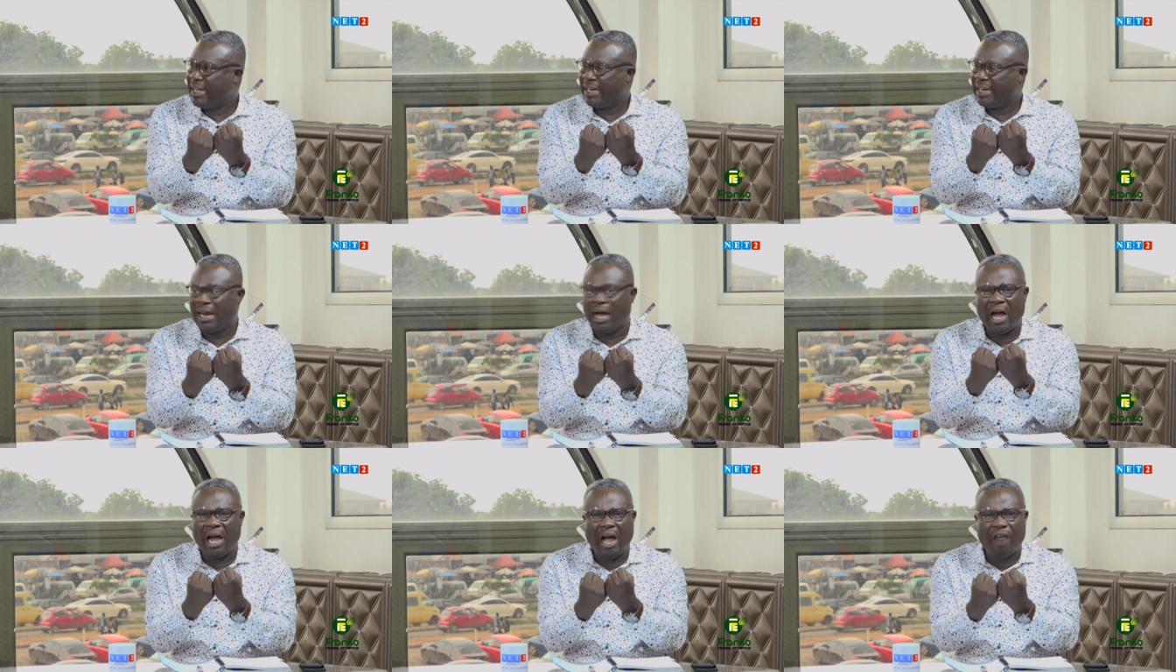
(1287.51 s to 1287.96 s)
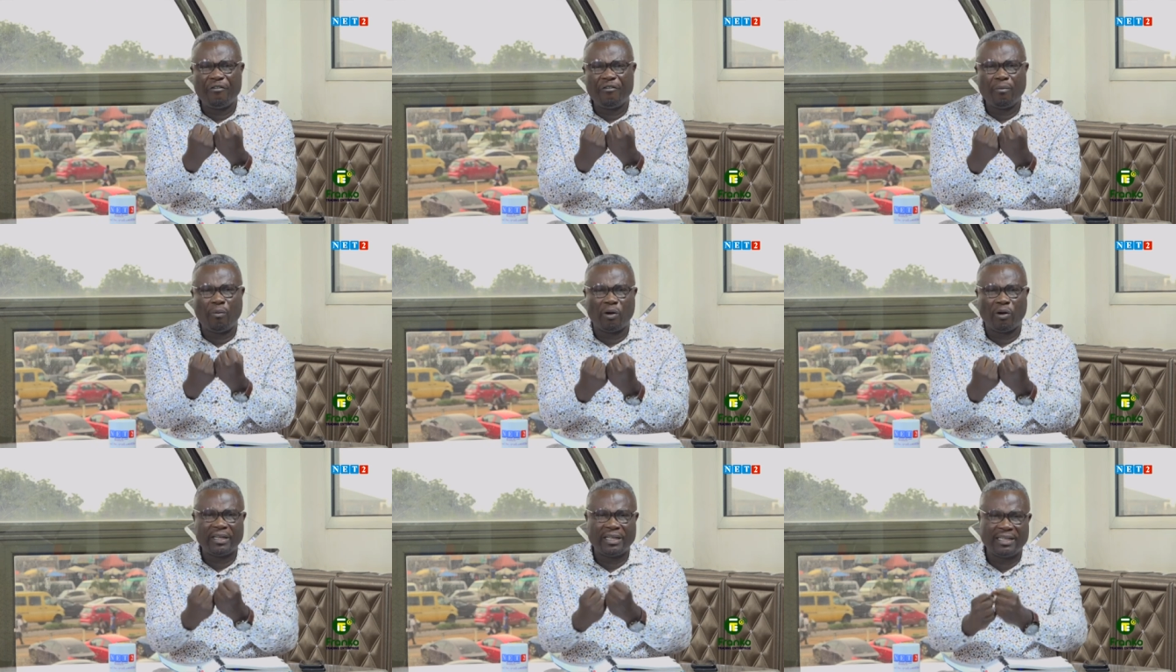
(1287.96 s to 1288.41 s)
Now
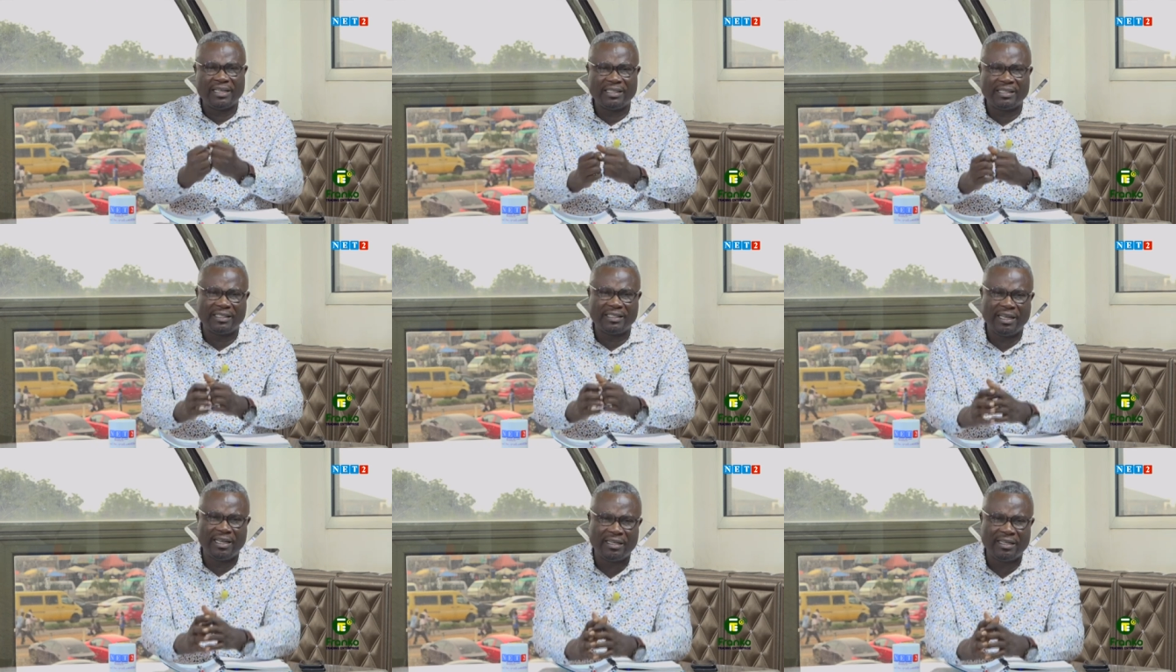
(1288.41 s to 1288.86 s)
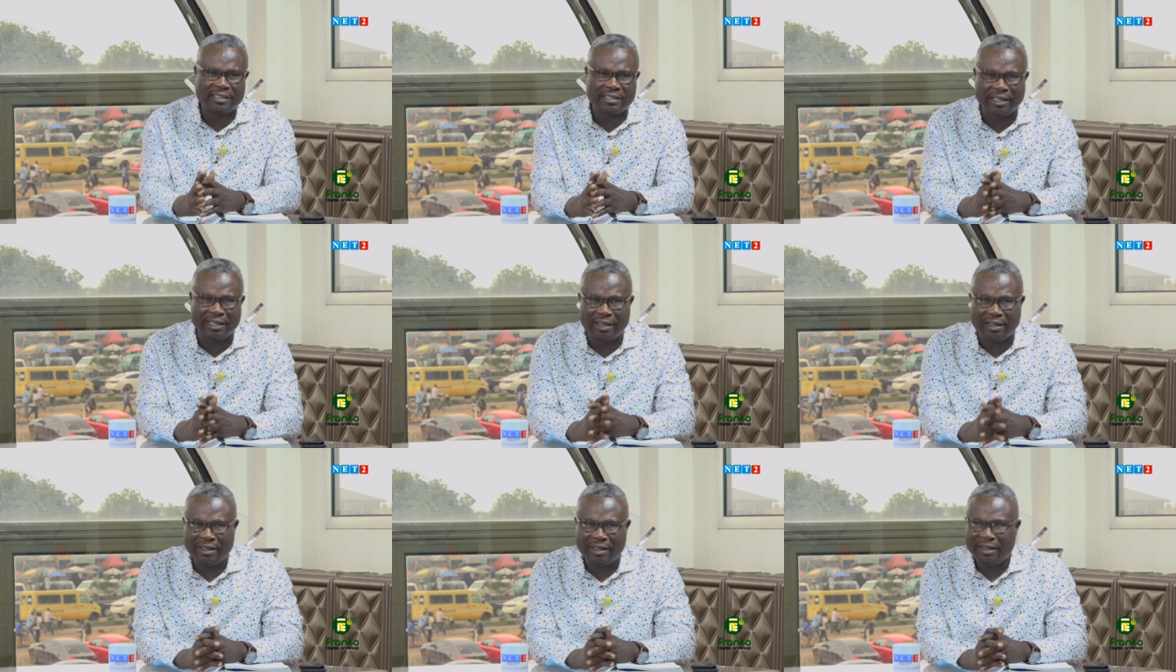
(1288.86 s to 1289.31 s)
everybody is saying,
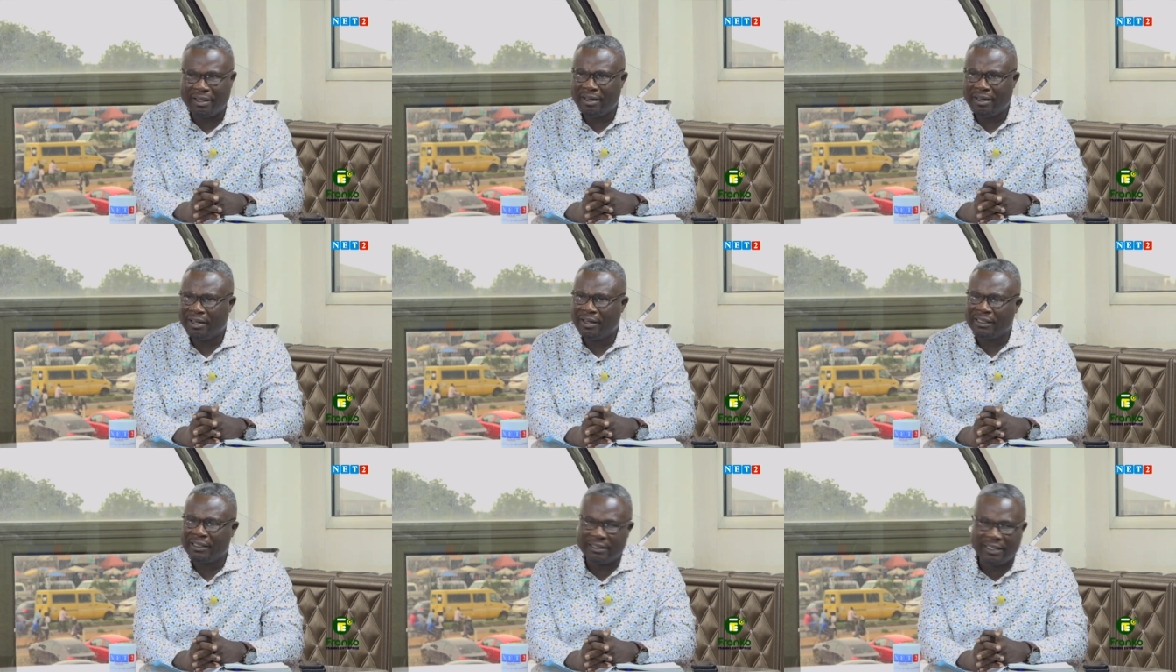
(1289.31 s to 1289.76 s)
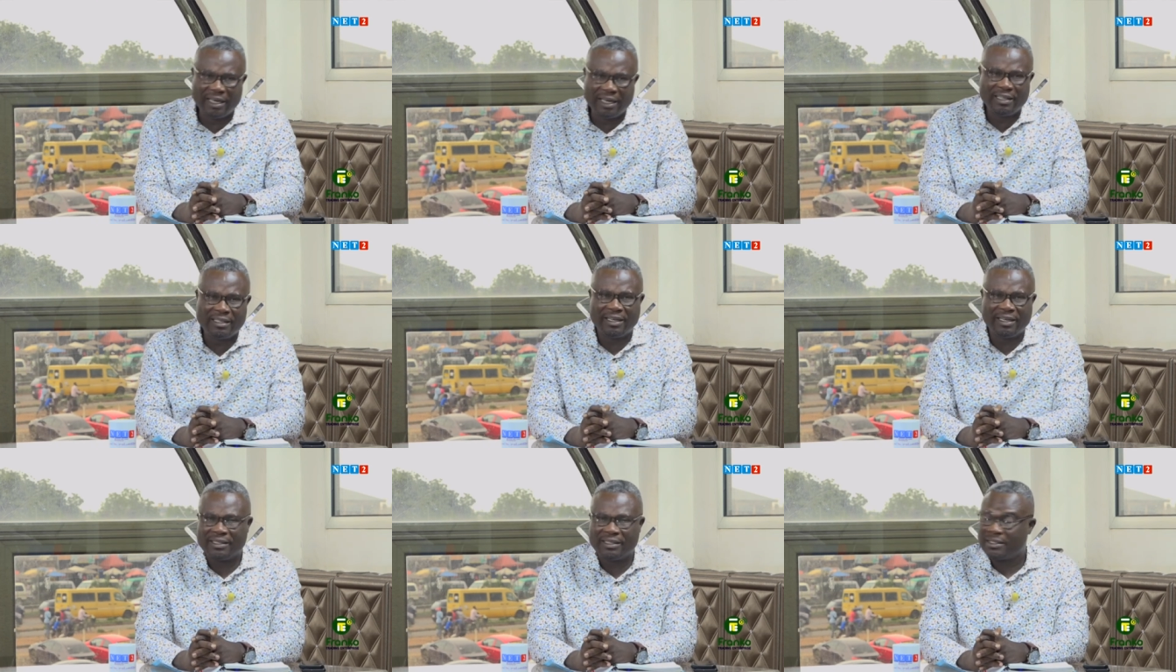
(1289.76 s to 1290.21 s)
say,
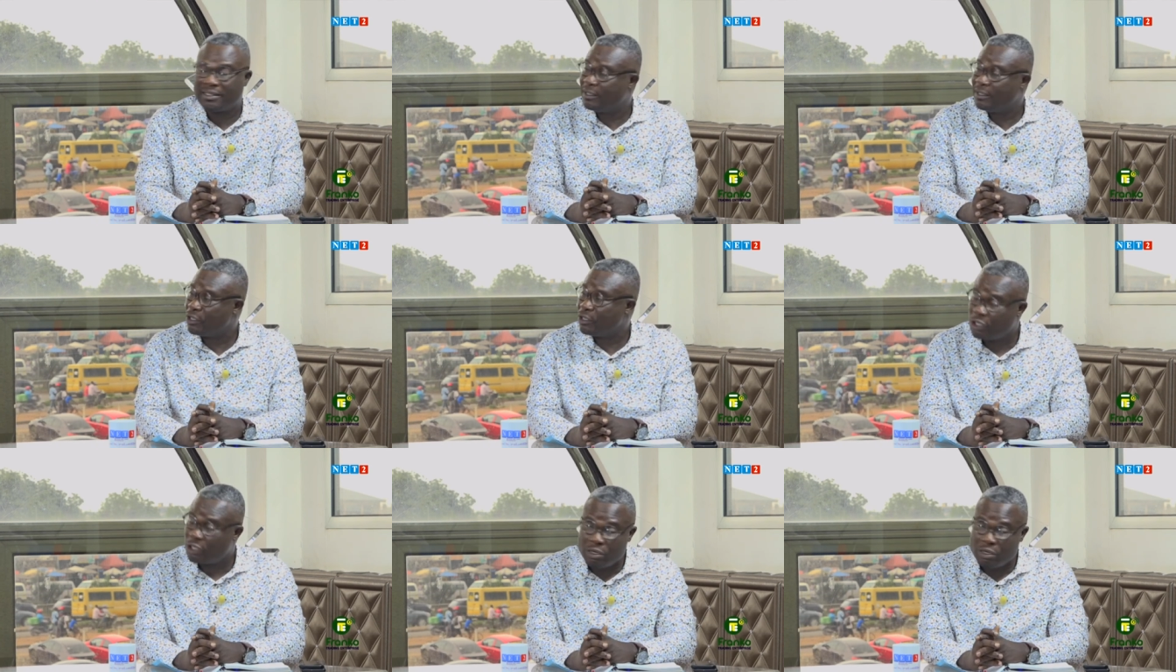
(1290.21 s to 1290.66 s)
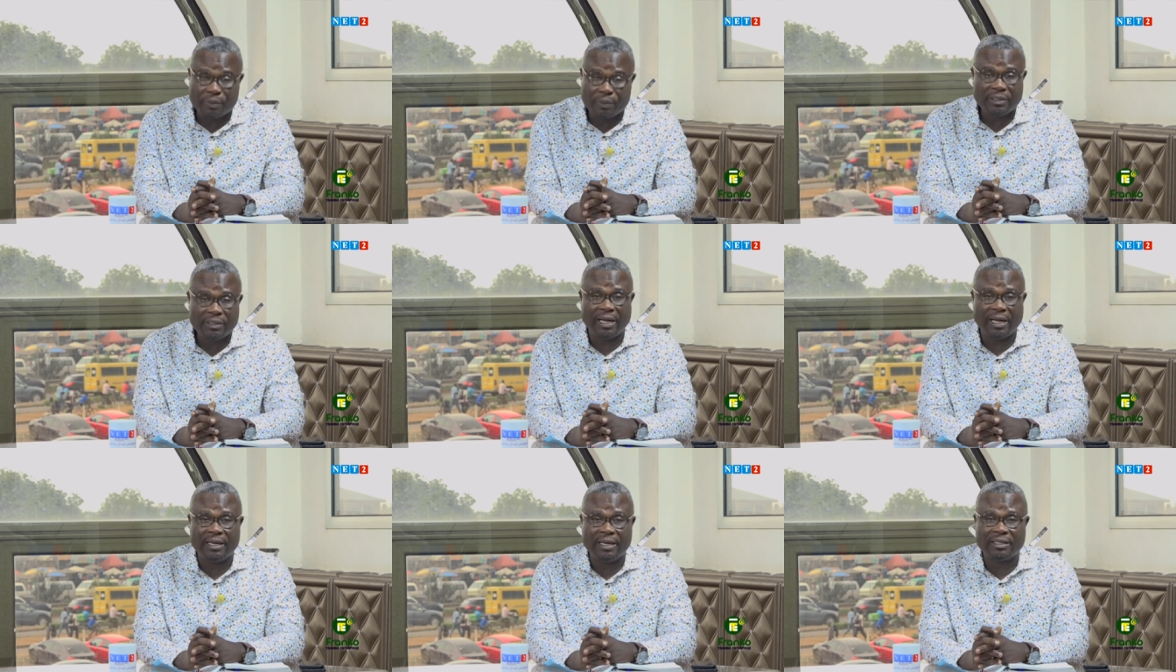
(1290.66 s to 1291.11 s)
delegates, super
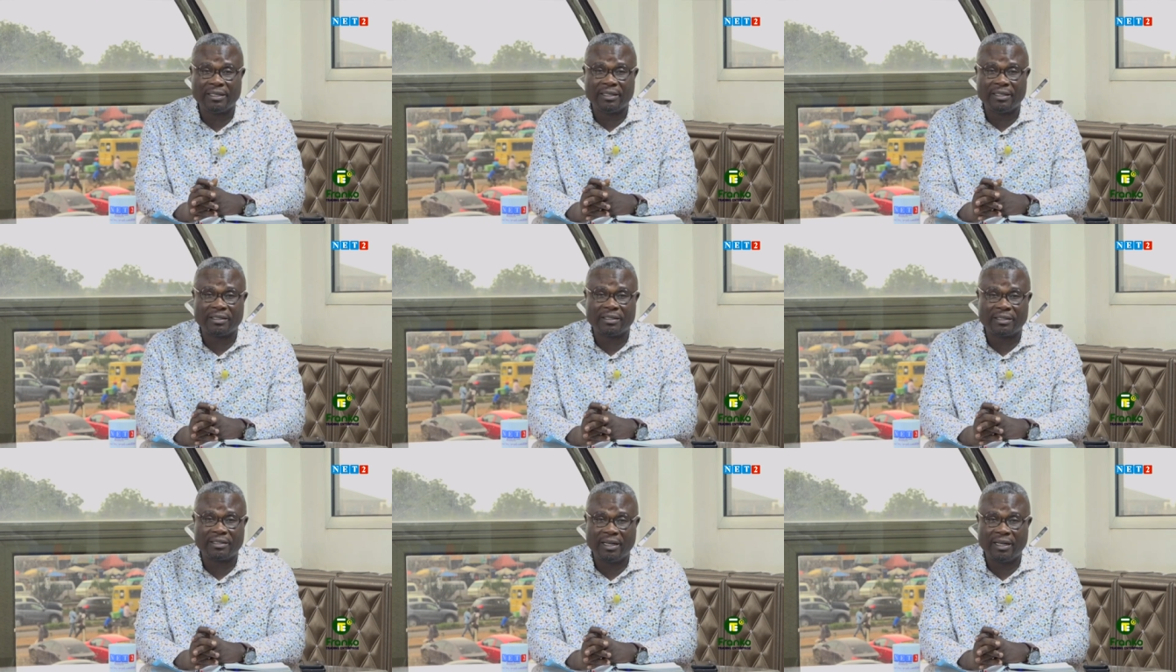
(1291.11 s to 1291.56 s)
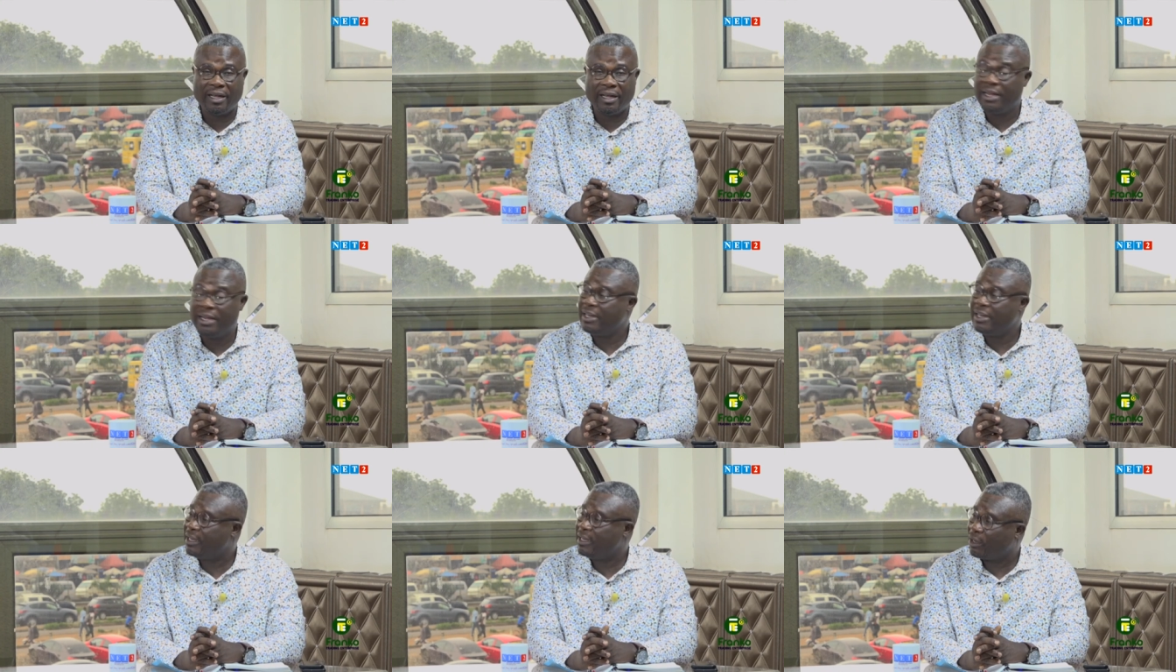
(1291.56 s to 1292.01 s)
delegates,
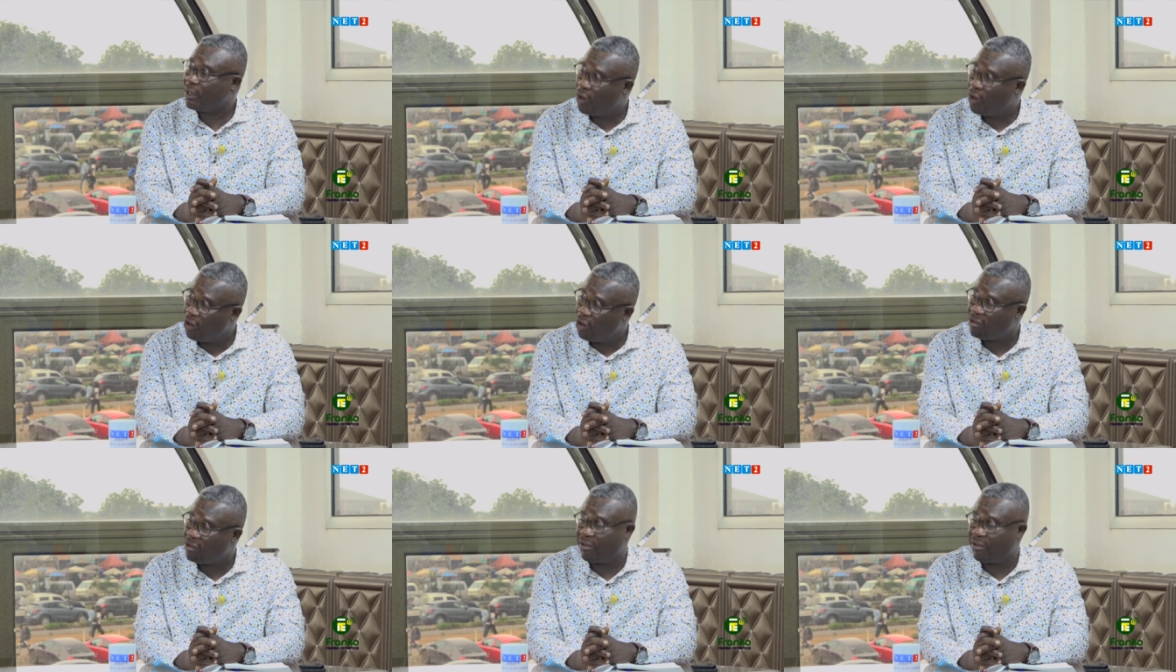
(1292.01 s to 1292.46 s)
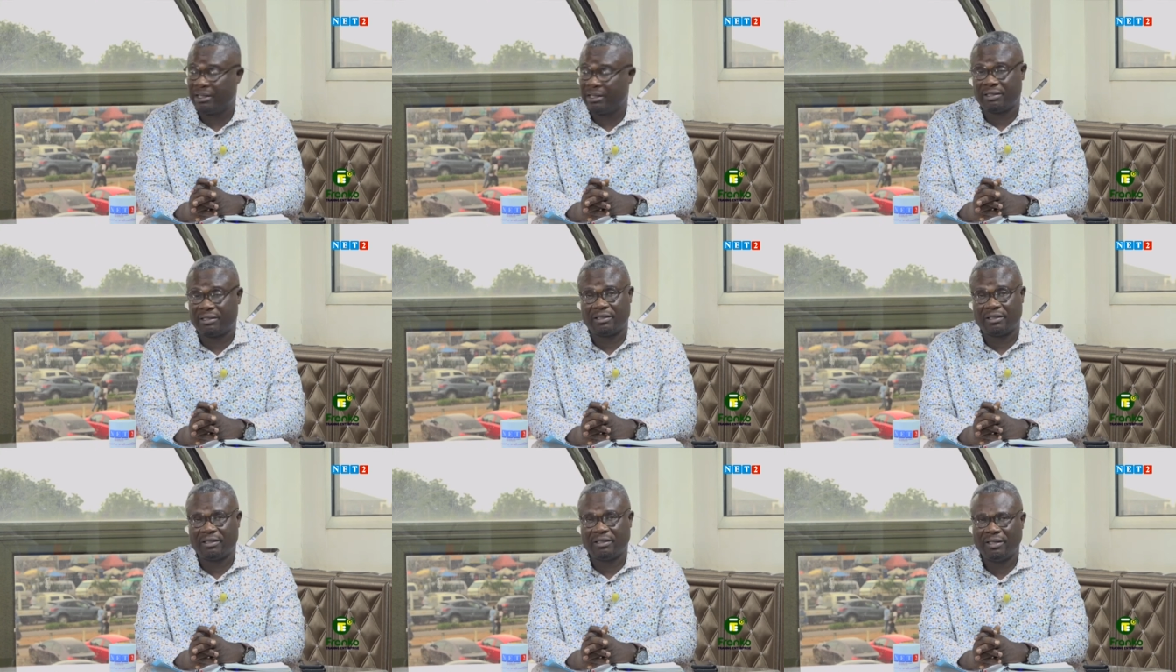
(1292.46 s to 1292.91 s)
and in the
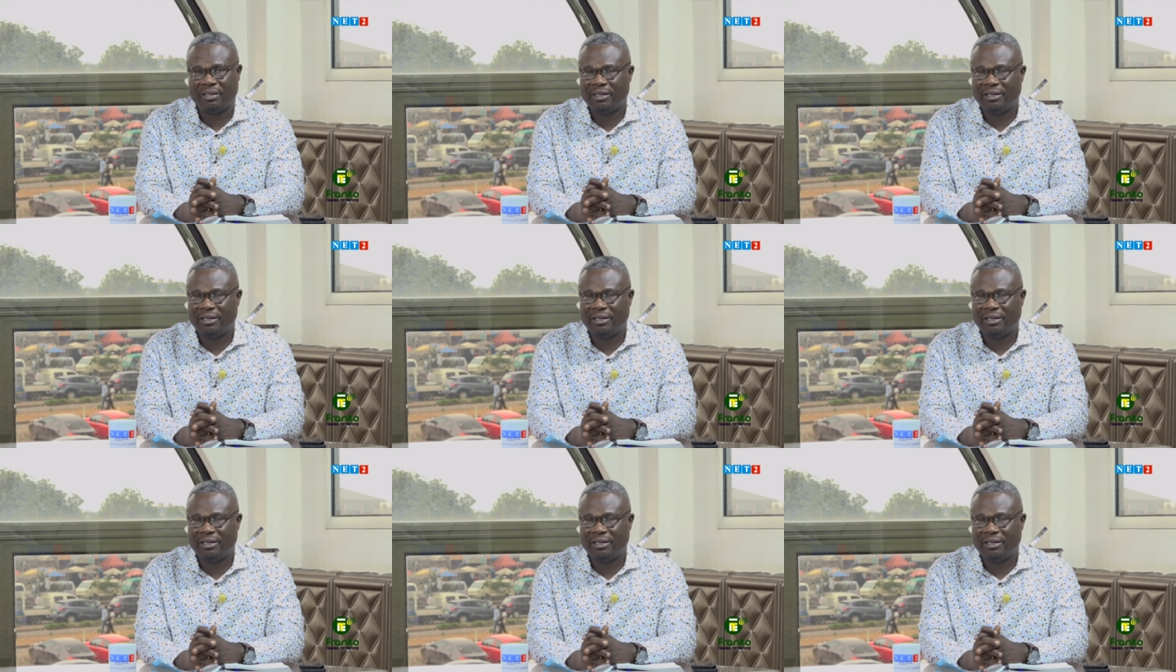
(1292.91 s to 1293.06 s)
Congress,